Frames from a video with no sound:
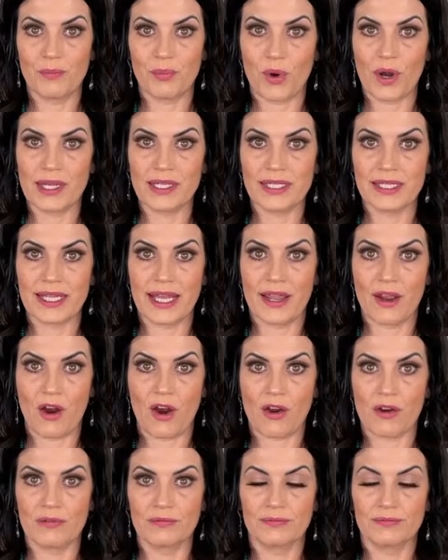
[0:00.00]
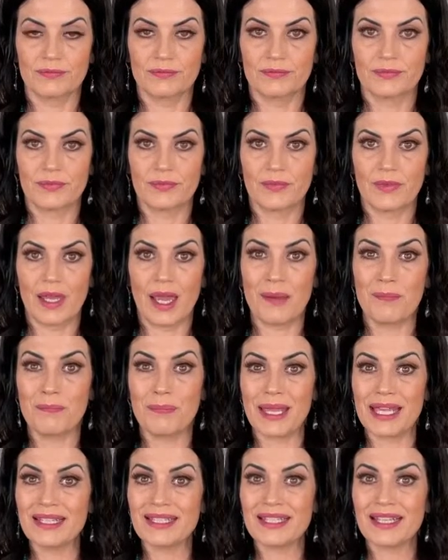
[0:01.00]
price they are. I'm
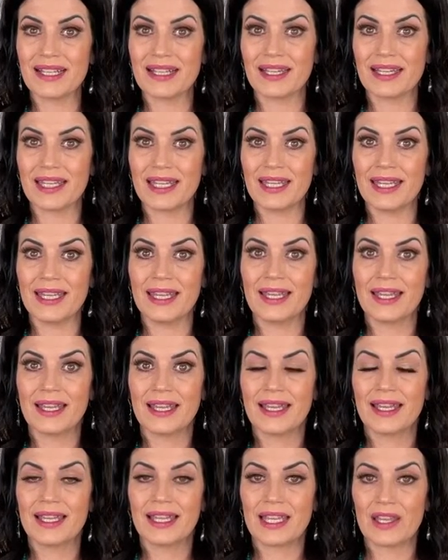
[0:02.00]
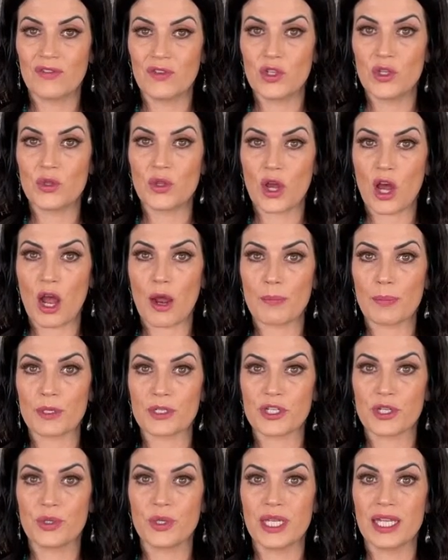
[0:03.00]
basically giving you the
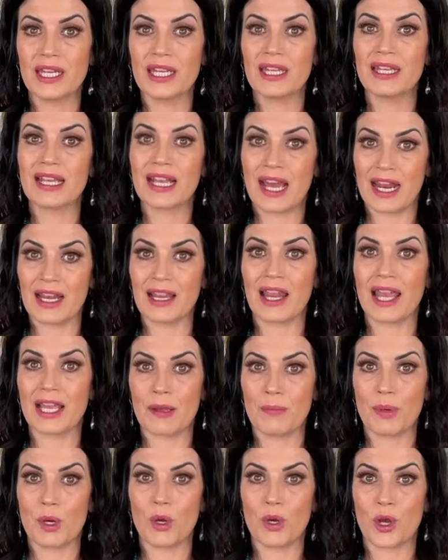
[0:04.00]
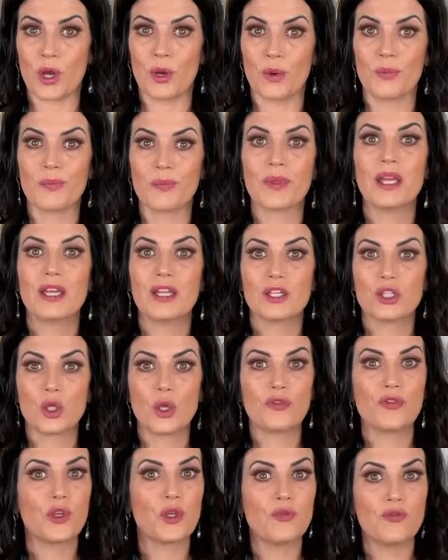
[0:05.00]
opportunity, kind of like a BOGO. So
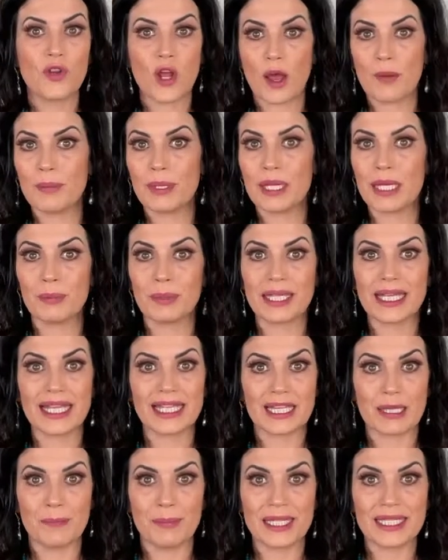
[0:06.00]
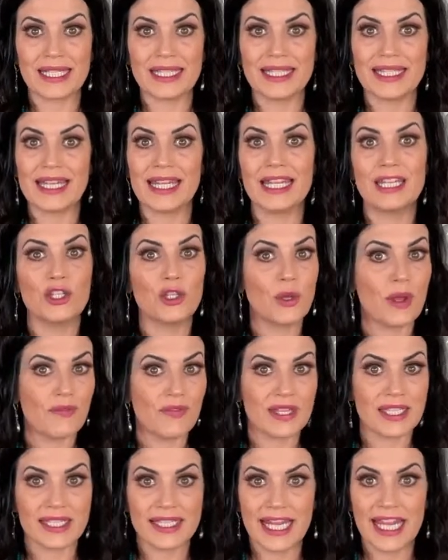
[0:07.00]
if you've not been able to get the Byzantine, you
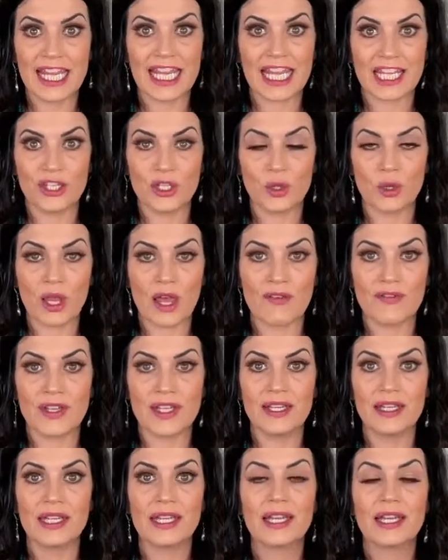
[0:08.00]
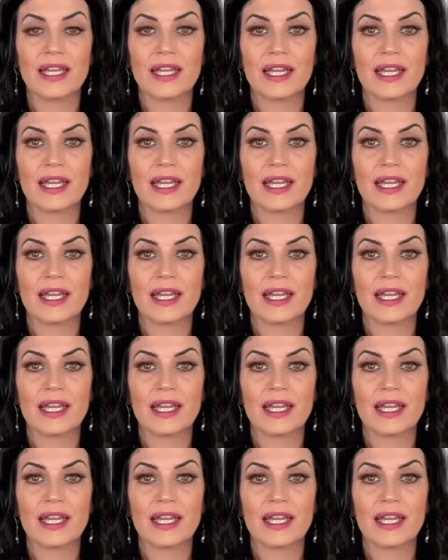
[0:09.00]
have the snake and you love it,